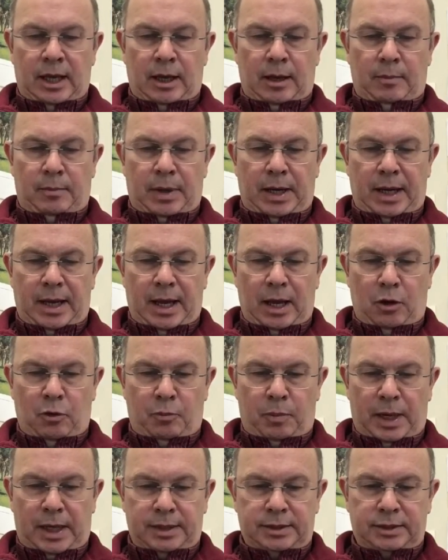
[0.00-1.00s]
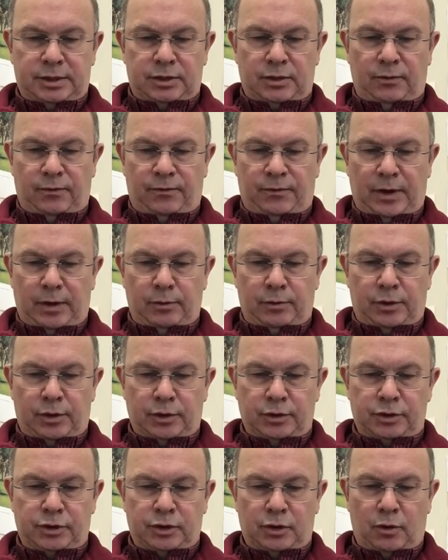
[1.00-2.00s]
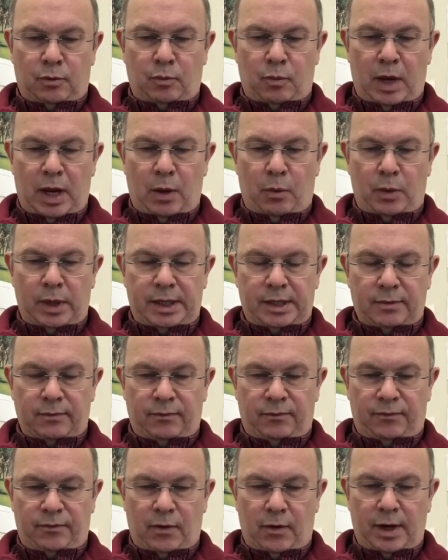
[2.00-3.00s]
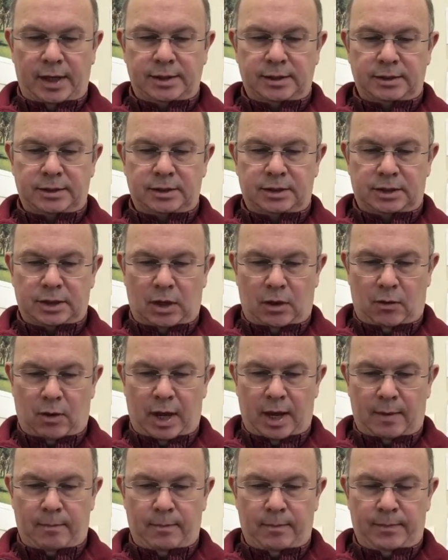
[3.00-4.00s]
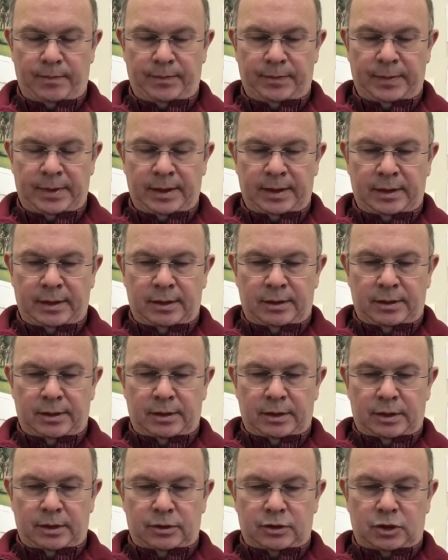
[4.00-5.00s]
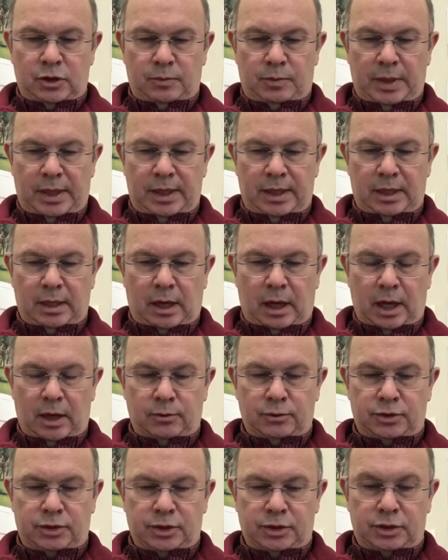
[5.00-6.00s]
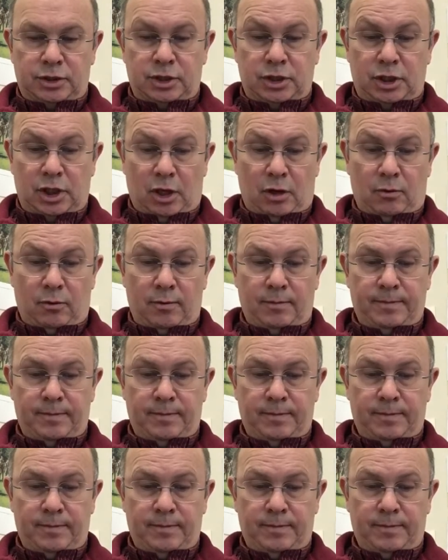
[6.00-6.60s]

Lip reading: but help us to focus on where we can find time to be closer to you.